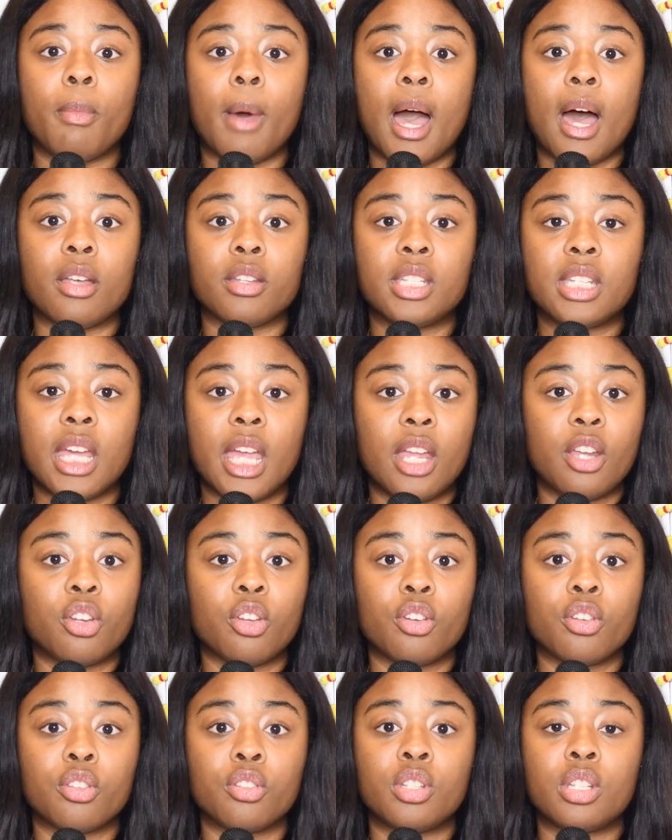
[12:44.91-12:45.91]
Miles
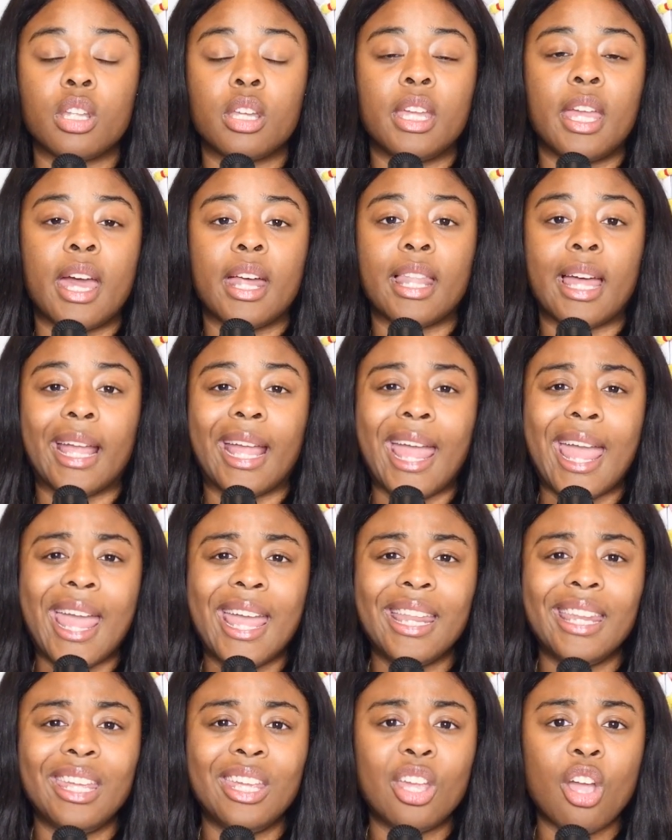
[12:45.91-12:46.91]
Sanders, he had like
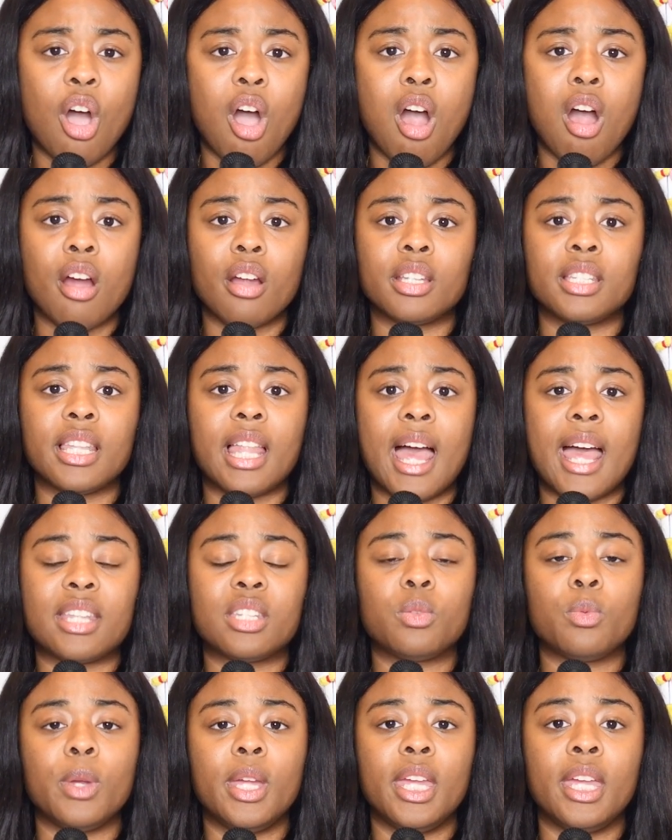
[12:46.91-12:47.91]
80 yards
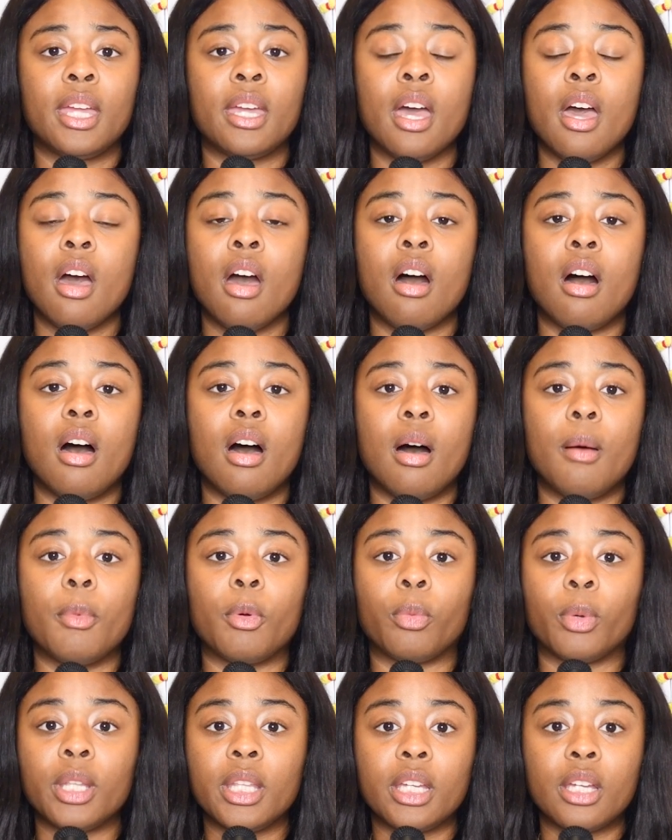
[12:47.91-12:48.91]
last week. Um,
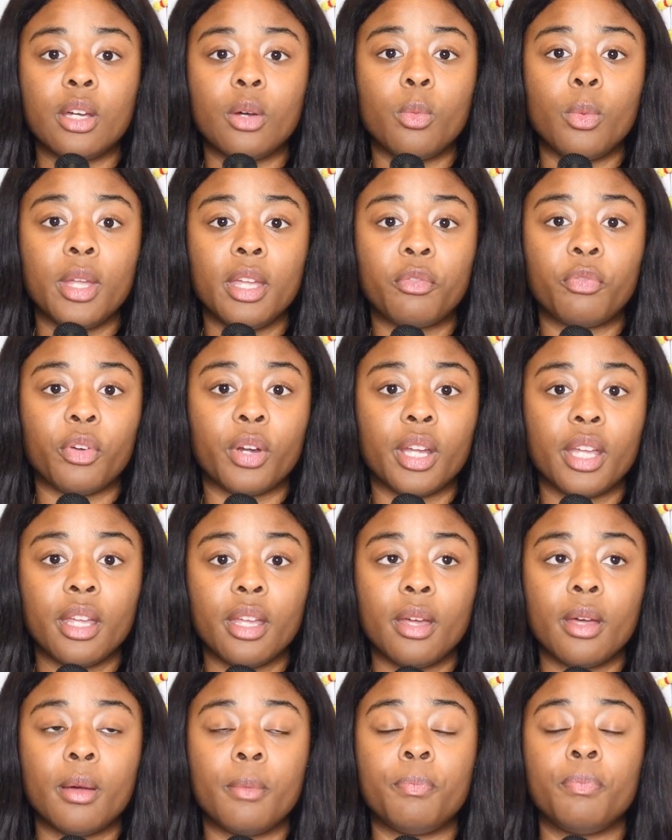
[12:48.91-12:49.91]
a really good week for
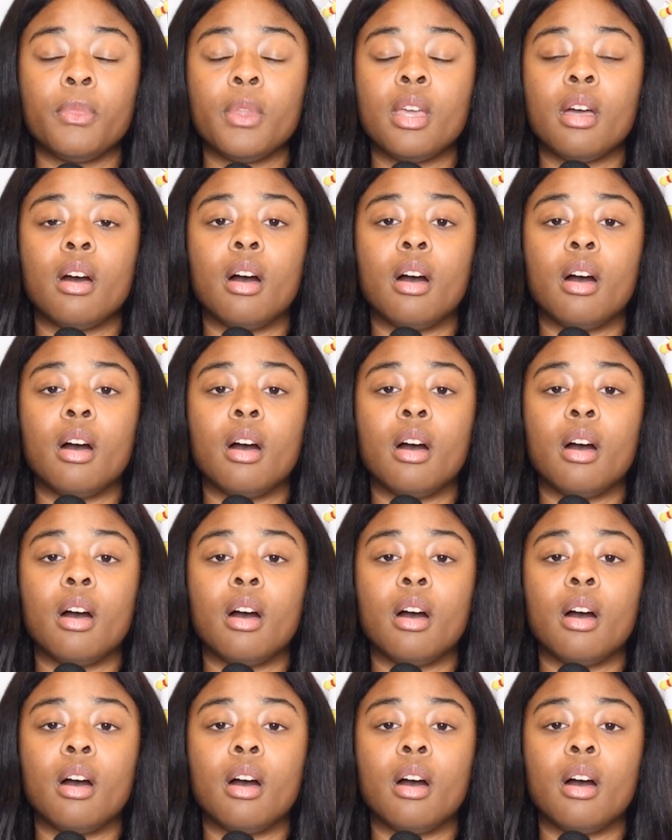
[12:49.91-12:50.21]
him.